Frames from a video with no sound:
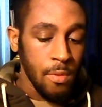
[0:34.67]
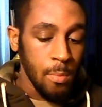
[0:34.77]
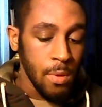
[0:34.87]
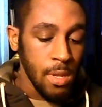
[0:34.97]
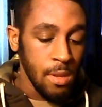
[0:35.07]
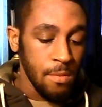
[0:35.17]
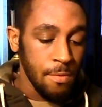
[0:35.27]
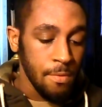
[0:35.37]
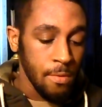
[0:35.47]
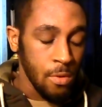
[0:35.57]
have to
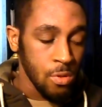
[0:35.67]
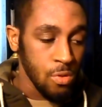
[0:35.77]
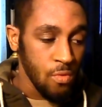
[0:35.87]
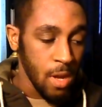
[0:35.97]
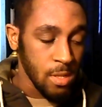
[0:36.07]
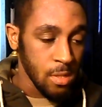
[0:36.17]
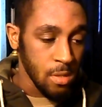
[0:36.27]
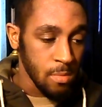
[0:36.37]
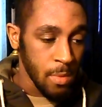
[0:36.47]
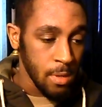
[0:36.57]
believe unto
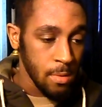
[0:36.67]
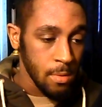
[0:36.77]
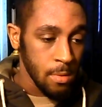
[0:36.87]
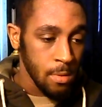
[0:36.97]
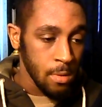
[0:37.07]
righteousness, man.